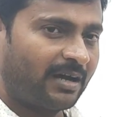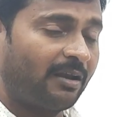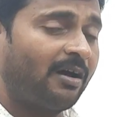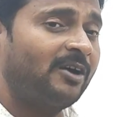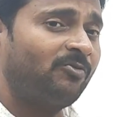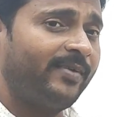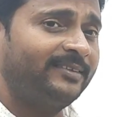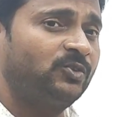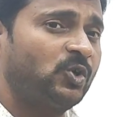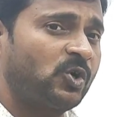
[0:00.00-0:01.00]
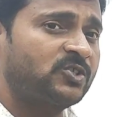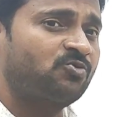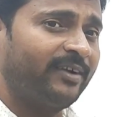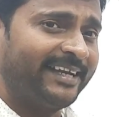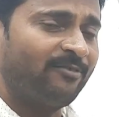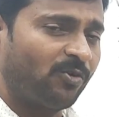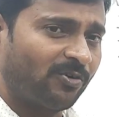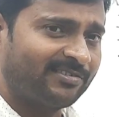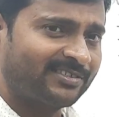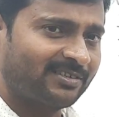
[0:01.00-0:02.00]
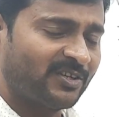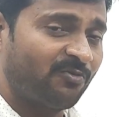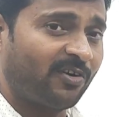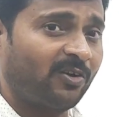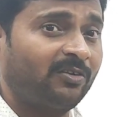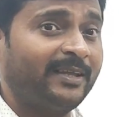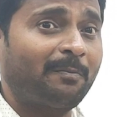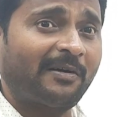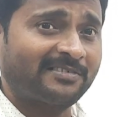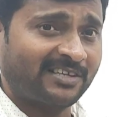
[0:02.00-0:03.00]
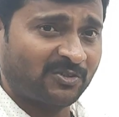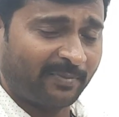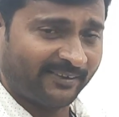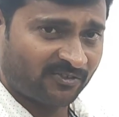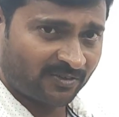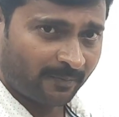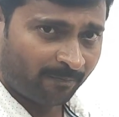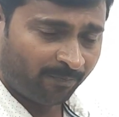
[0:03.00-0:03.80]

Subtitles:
Along with those 20 words, you follow the parts of speech.